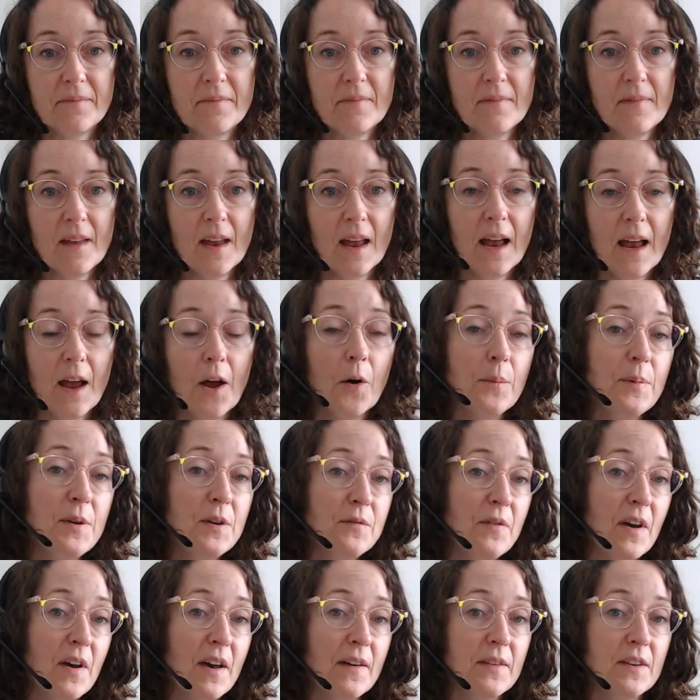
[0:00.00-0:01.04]
I hope you
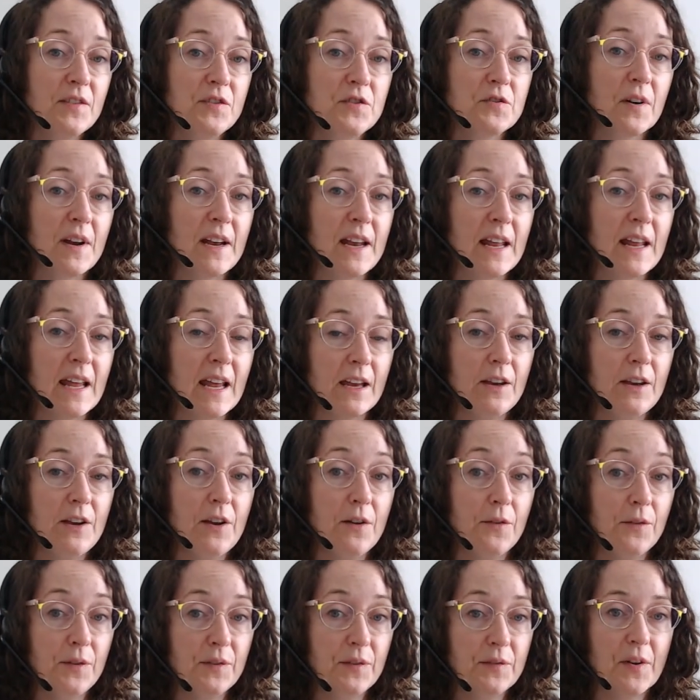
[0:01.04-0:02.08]
found this training
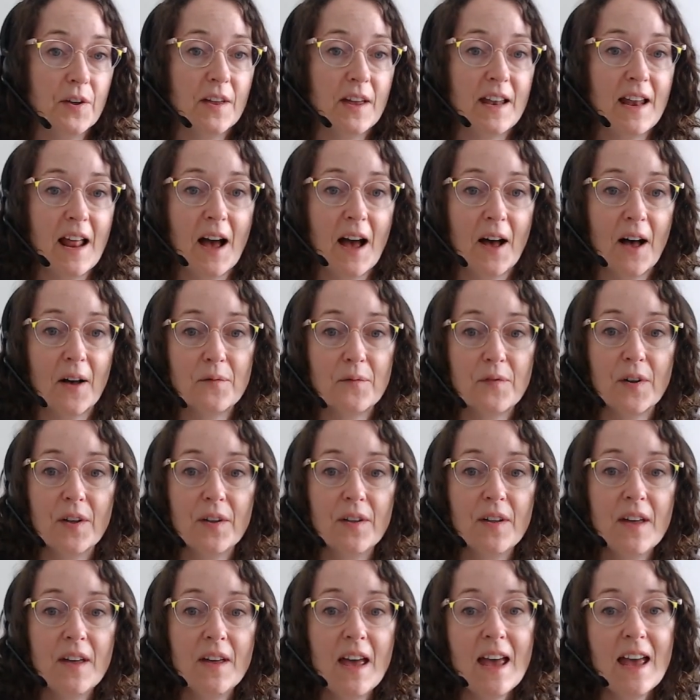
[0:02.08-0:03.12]
useful and helpful,
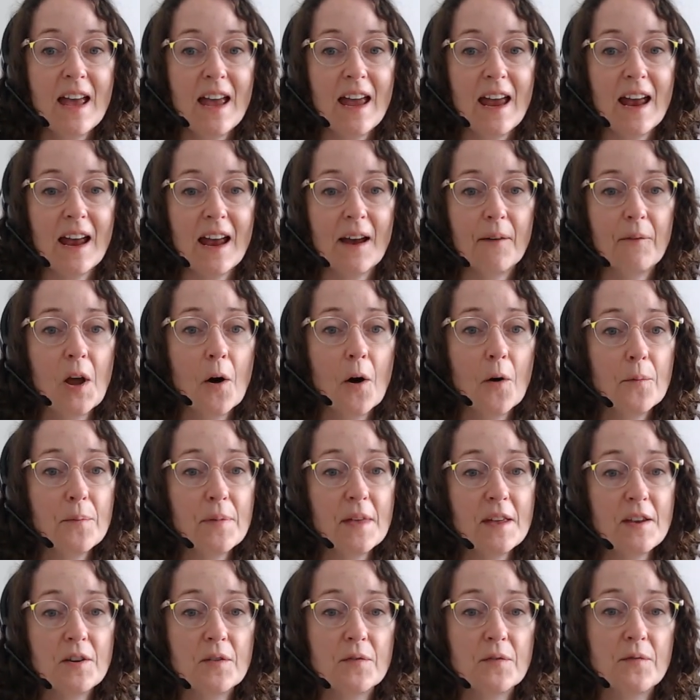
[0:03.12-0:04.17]
and we hope
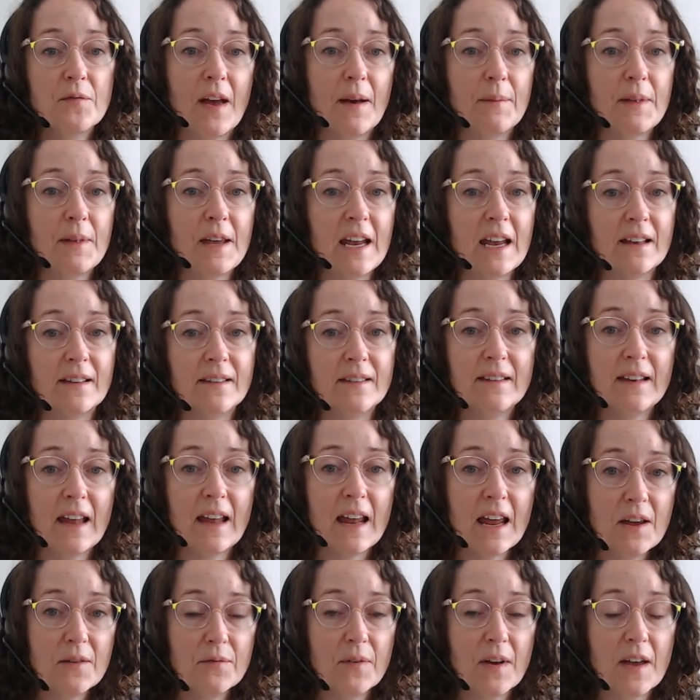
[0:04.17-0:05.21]
that your family is
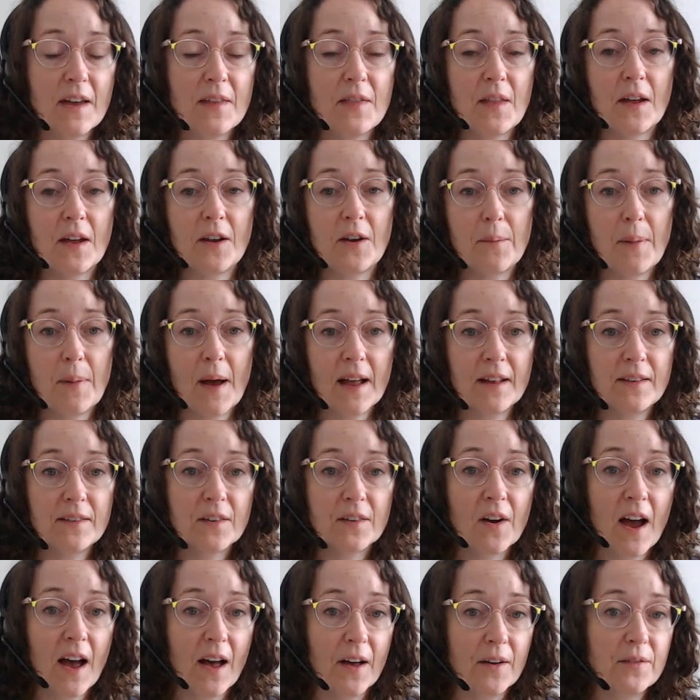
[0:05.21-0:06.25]
safe and that your pets are
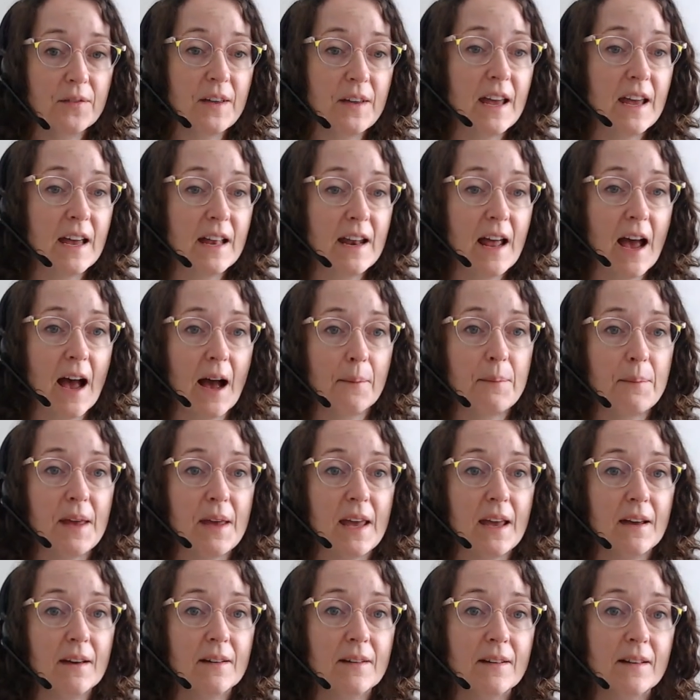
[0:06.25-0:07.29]
healthy and
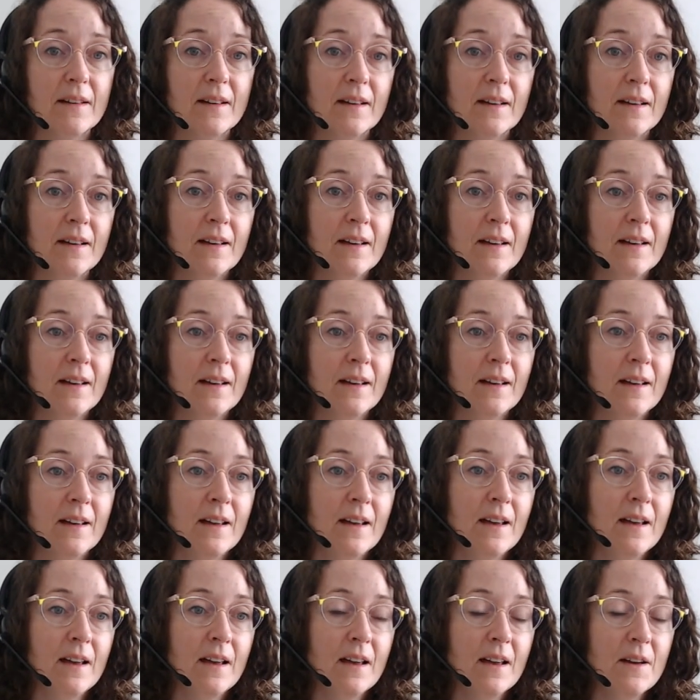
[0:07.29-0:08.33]
happy.
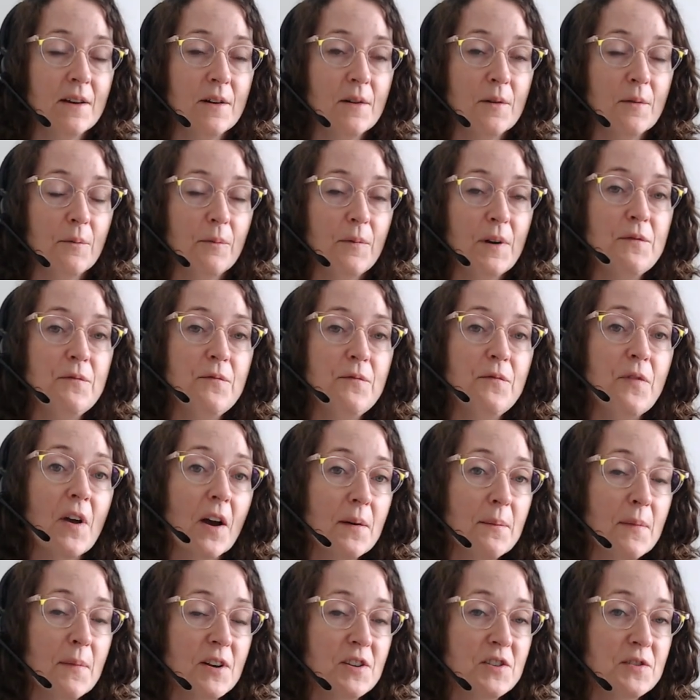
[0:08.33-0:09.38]
We'd very
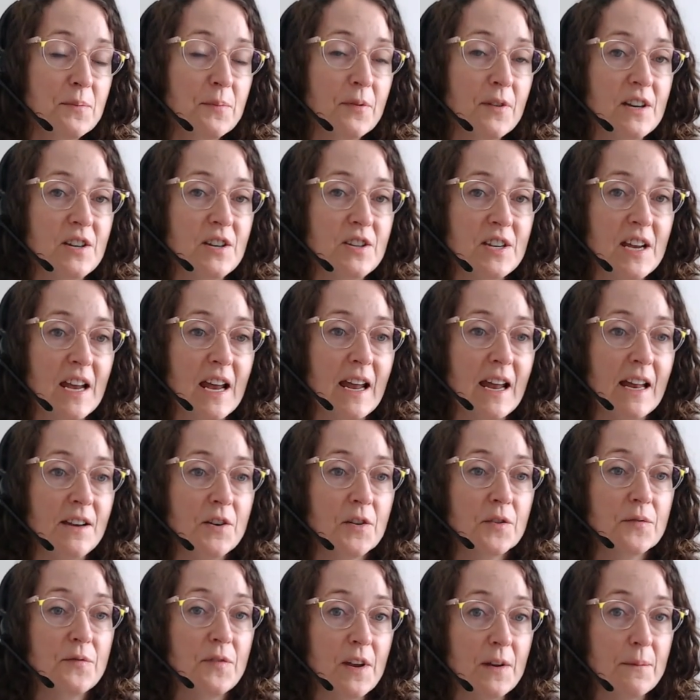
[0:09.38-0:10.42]
much appreciate your
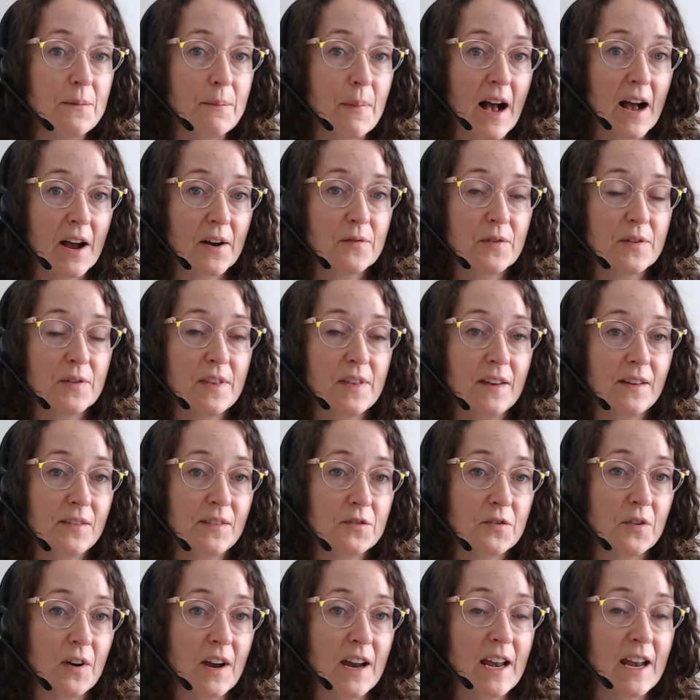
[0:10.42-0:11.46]
feedback for this
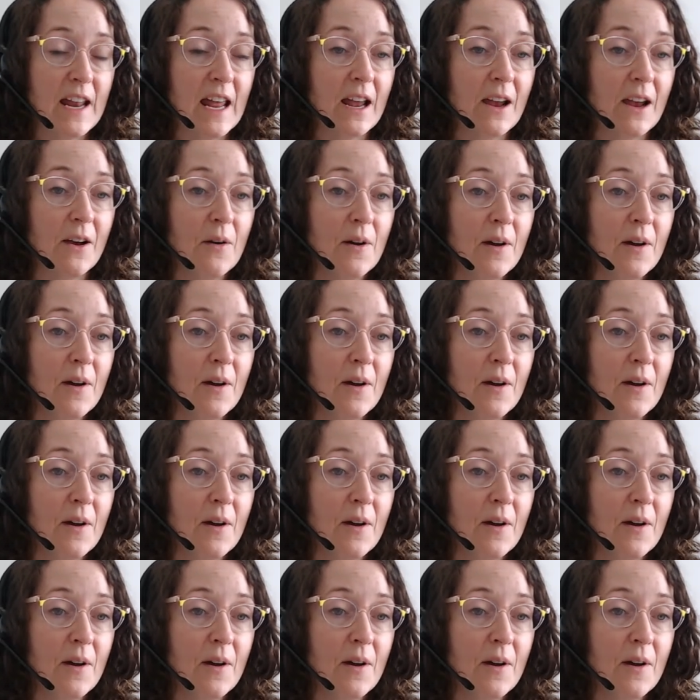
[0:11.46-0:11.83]
training.